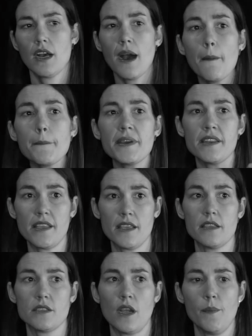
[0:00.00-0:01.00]

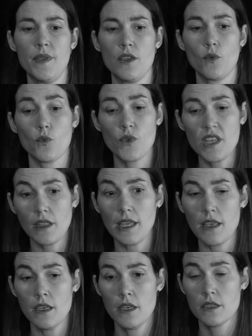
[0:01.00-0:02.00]
companies are being
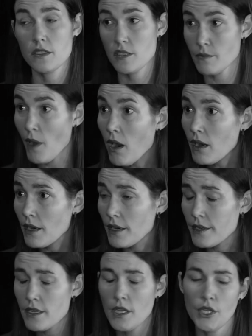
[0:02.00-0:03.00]
really
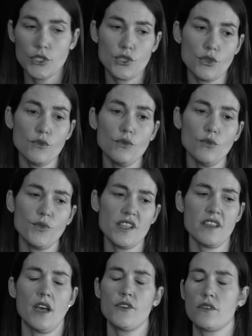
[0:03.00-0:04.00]
smart to
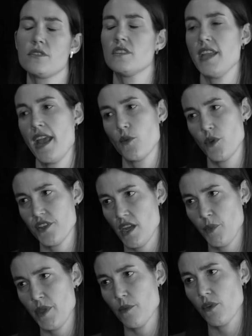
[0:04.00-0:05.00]
really understand where
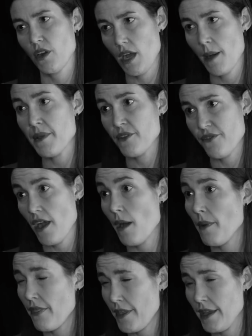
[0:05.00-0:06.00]
young people are coming
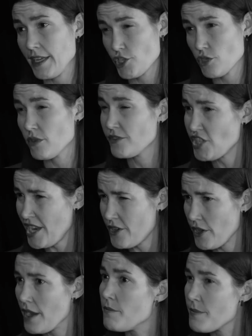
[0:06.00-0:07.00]
from on the mm-hmm. issue of
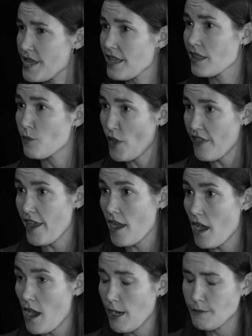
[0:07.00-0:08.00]
gender and meeting them where they
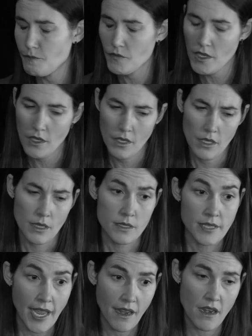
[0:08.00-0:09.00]
are. Mm-hmm. The
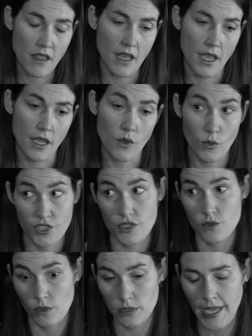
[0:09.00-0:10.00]
second thing, which
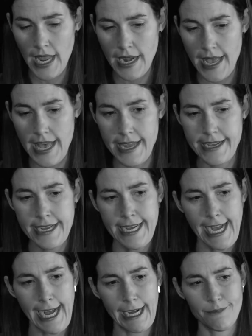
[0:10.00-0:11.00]
is related,
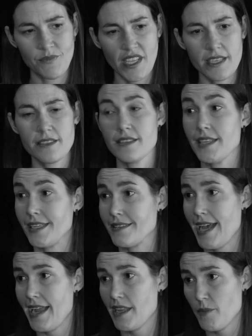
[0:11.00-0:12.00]
um, is this
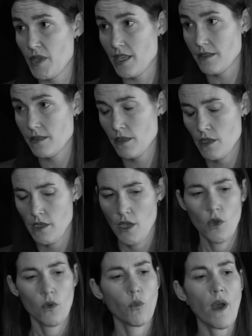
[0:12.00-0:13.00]
anxiety piece.
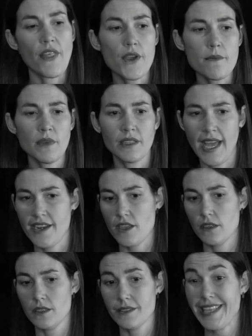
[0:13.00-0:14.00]
Whether
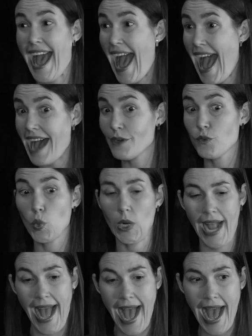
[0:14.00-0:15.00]
millennials have or
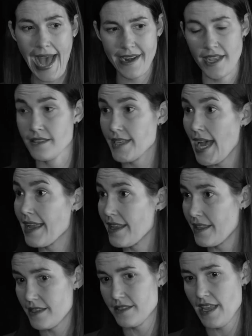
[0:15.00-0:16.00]
had anxiety
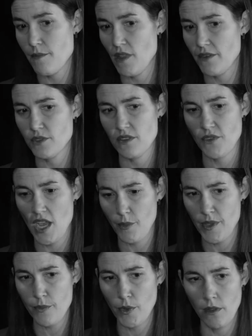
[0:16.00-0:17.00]
at the same levels of young
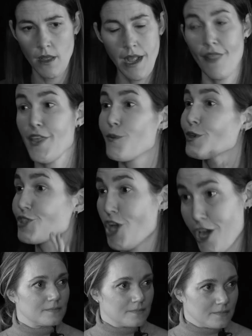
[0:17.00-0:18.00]
people, they weren't
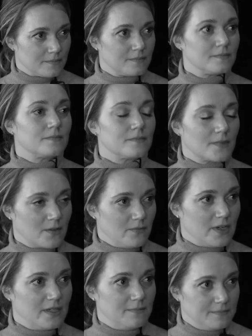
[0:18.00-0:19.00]
talking about it.
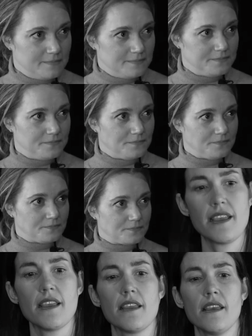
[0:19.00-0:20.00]
Right. And so we're
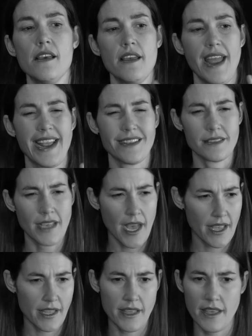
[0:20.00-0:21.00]
seeing
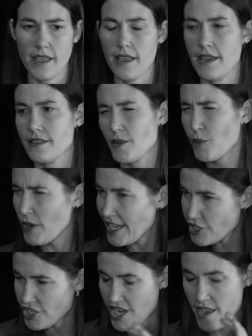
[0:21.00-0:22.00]
anxiety,
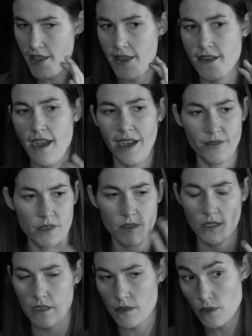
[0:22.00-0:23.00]
depression,
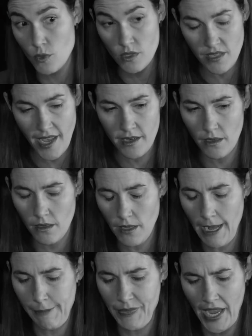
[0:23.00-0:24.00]
obviously suicidal
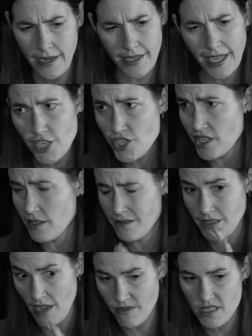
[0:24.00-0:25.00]
um, ideation
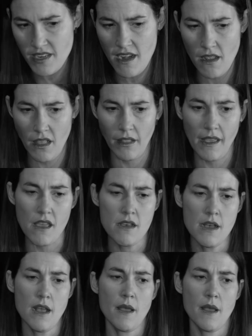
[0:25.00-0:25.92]
devastatingly. Mm-hmm